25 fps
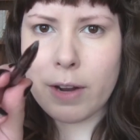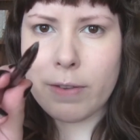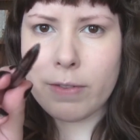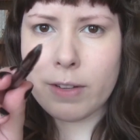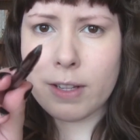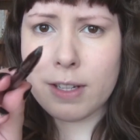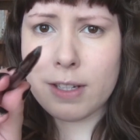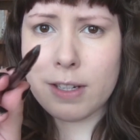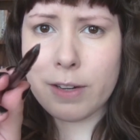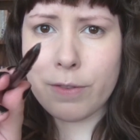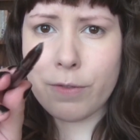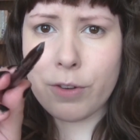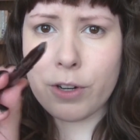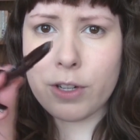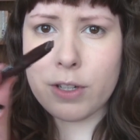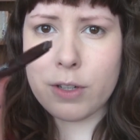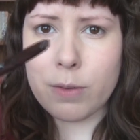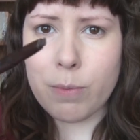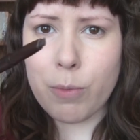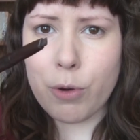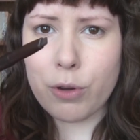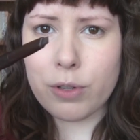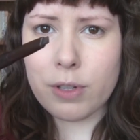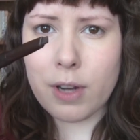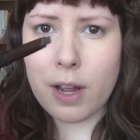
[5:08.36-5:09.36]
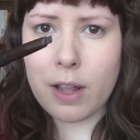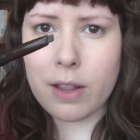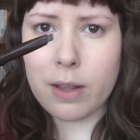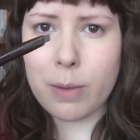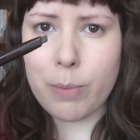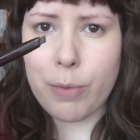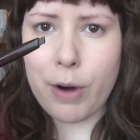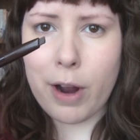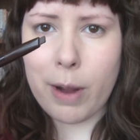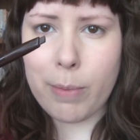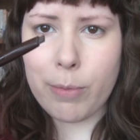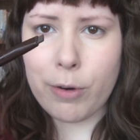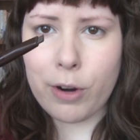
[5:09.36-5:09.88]
definitely different to most other
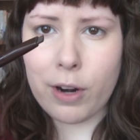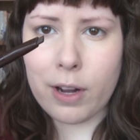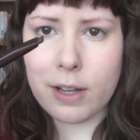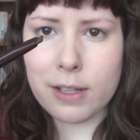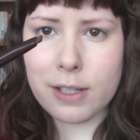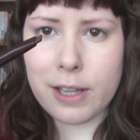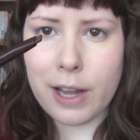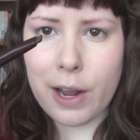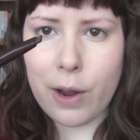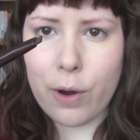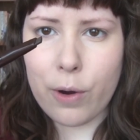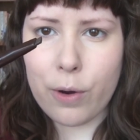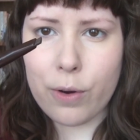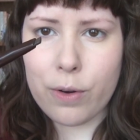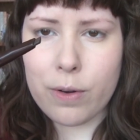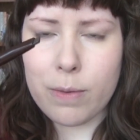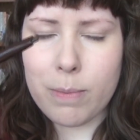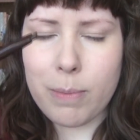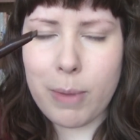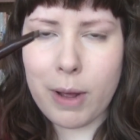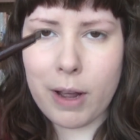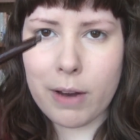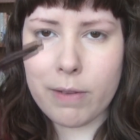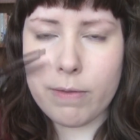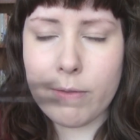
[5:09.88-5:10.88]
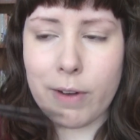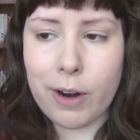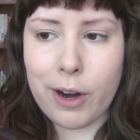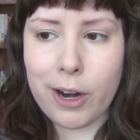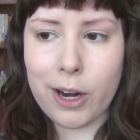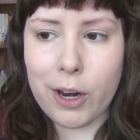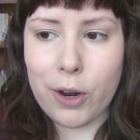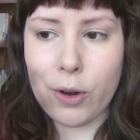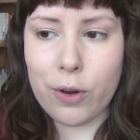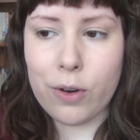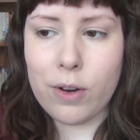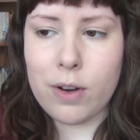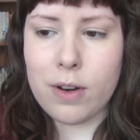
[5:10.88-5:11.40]
brow products I own, but very
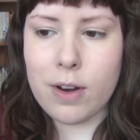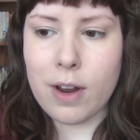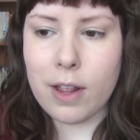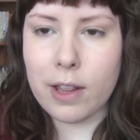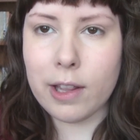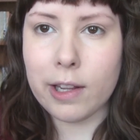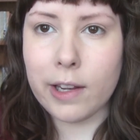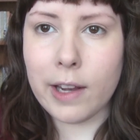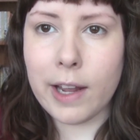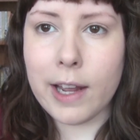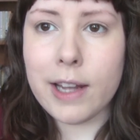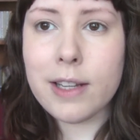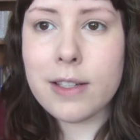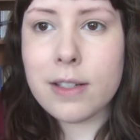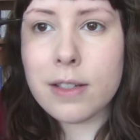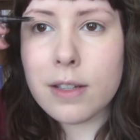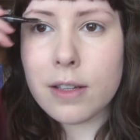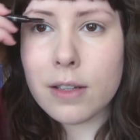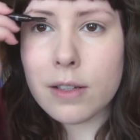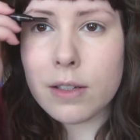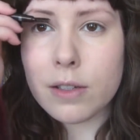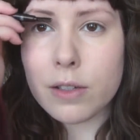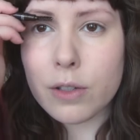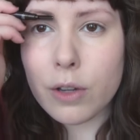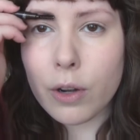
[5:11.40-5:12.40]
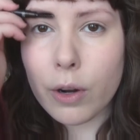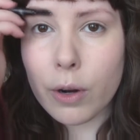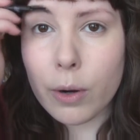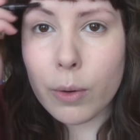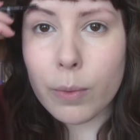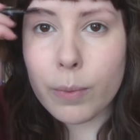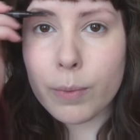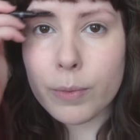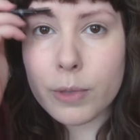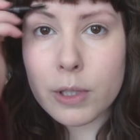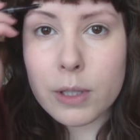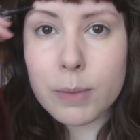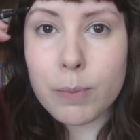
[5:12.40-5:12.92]
good nonetheless.
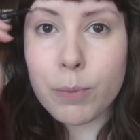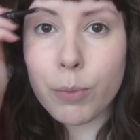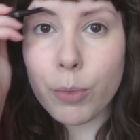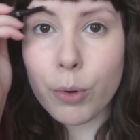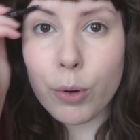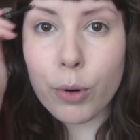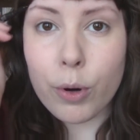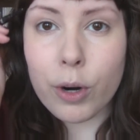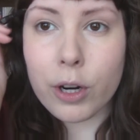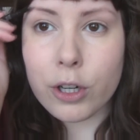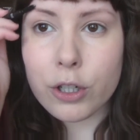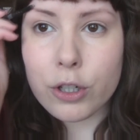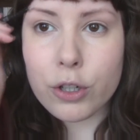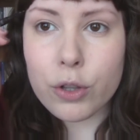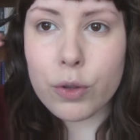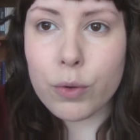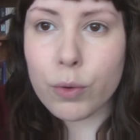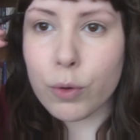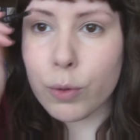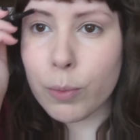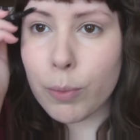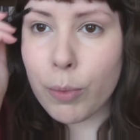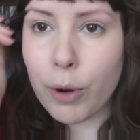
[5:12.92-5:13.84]
So let's brush through